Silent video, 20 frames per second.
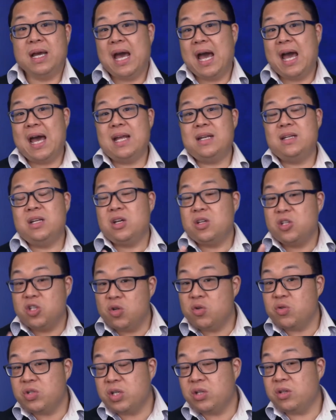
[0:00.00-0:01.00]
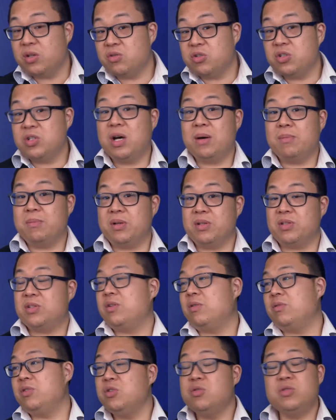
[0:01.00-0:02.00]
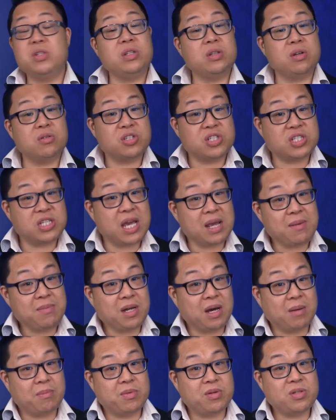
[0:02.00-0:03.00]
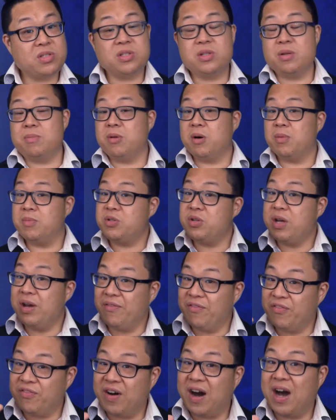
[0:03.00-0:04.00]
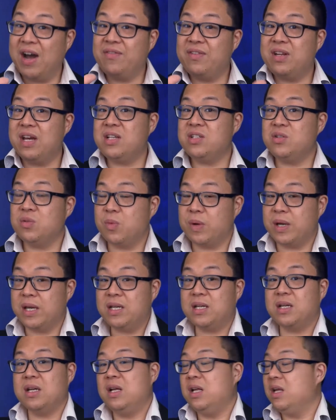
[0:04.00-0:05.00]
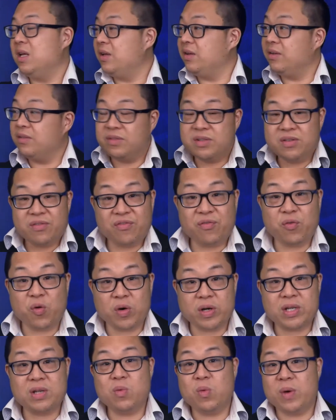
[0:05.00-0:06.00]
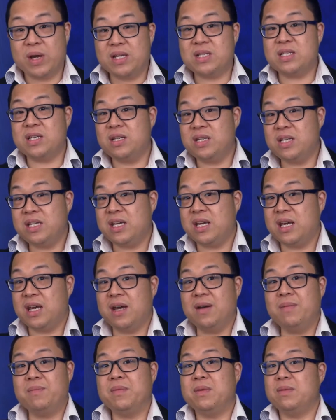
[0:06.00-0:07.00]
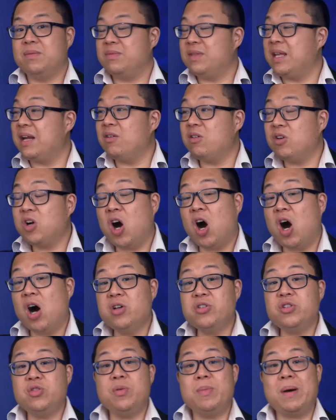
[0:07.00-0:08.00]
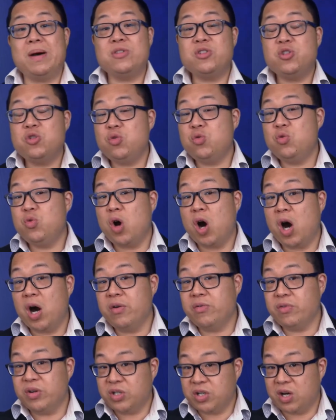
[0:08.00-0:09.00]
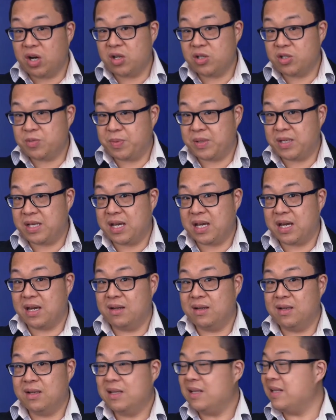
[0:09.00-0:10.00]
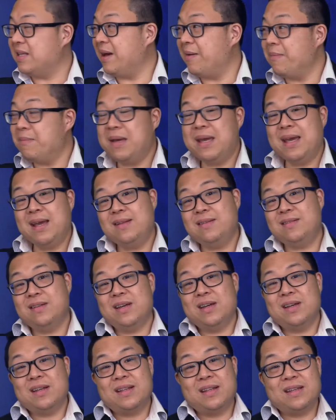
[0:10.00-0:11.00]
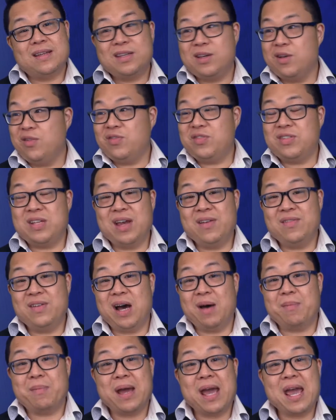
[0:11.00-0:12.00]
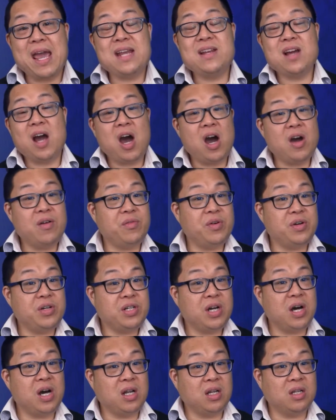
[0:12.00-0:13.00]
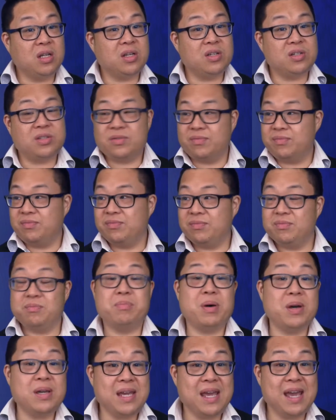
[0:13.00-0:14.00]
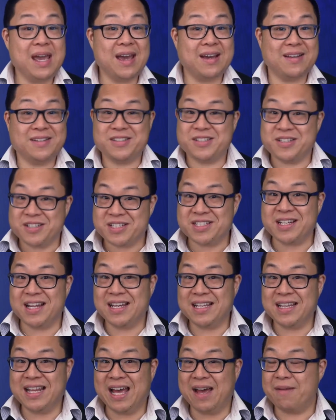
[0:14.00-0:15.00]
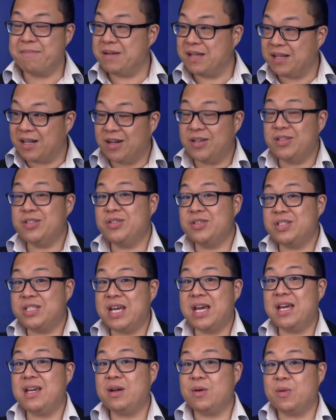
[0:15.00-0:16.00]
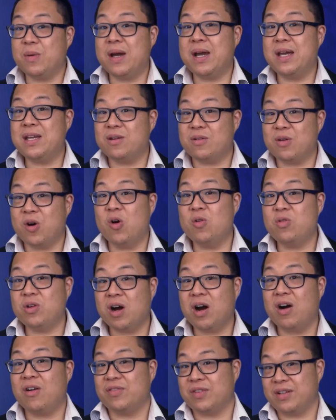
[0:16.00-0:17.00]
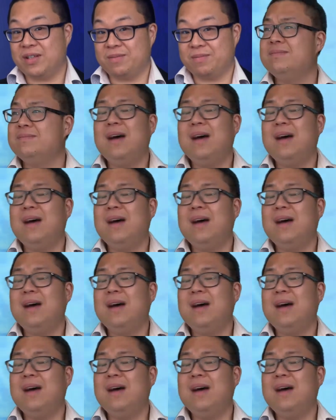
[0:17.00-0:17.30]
And using those numbers, you know, using those same numbers, the moment you have five days a week, 40 weeks in a year, that'll cost you about $200 per year. That means you've saved up $800 per year, just like that, because you take away your own coffee.